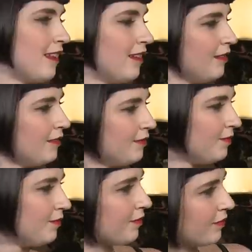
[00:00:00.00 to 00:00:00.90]

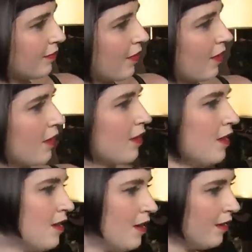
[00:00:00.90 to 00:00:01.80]

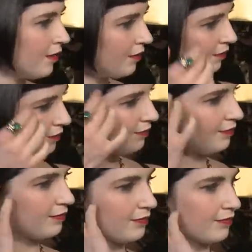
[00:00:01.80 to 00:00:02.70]

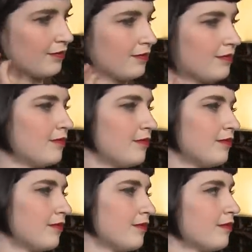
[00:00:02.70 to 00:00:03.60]

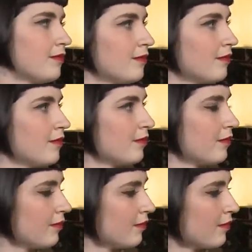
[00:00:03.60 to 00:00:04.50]

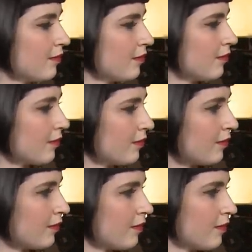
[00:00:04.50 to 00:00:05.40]

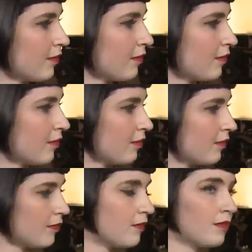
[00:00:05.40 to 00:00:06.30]

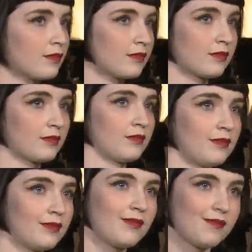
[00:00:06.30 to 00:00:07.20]

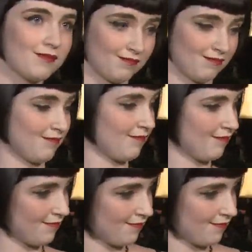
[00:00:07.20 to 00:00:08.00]
The person shown says nothing.